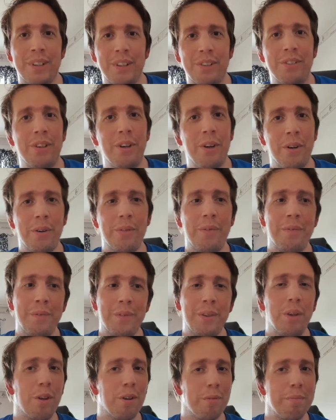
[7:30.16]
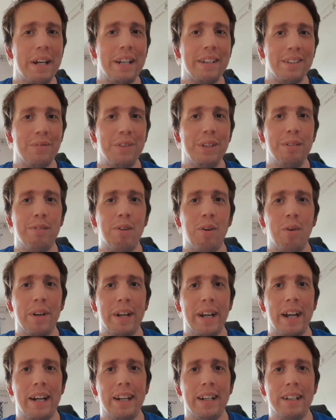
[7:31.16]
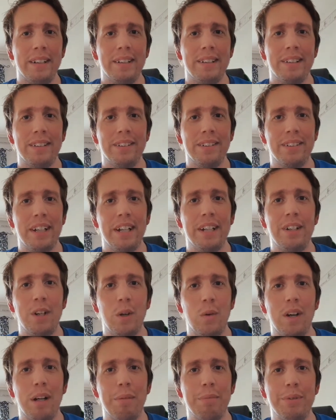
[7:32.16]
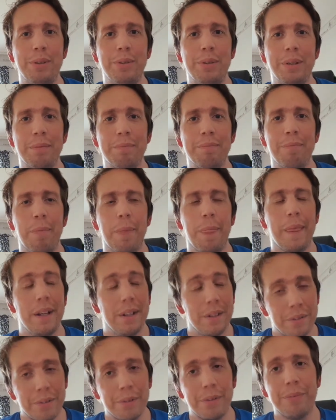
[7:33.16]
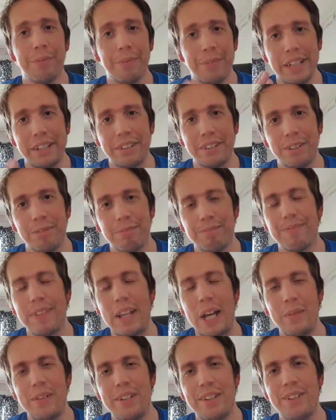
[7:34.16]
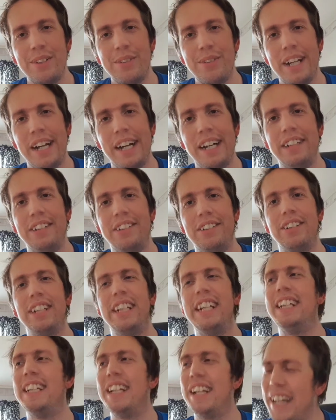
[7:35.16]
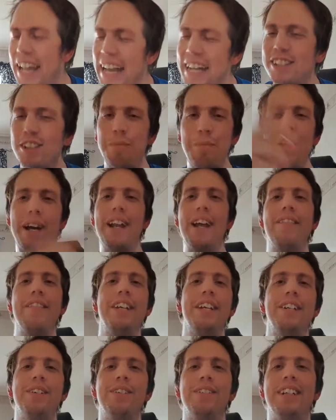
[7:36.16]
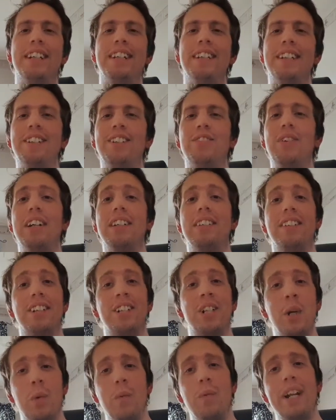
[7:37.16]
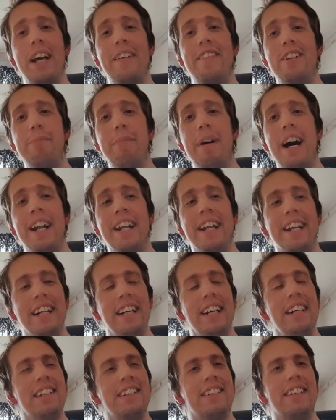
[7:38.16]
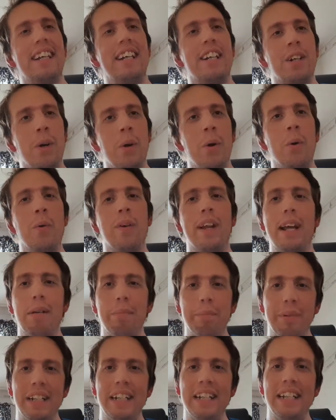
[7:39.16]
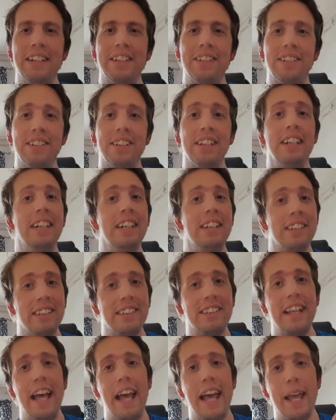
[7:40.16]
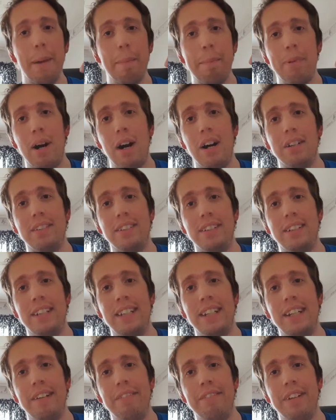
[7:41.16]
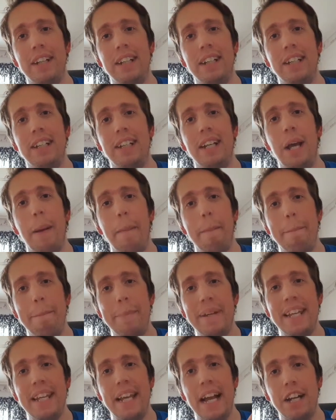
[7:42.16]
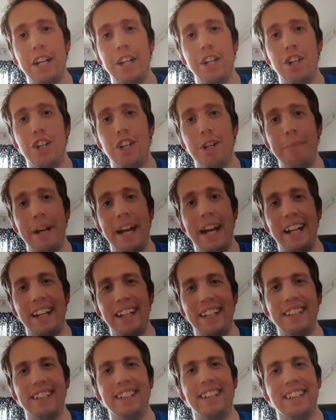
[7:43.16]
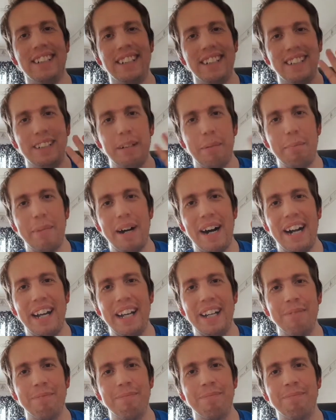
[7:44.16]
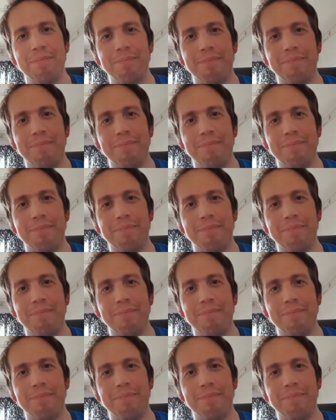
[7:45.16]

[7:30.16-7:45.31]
So don't mess with the wrong guy, because I know what I'm doing. So yes, I will see you guys in the next better video than this one. Stay cool, everybody. Stay cool, and please stay positive. Be a good man. Bye.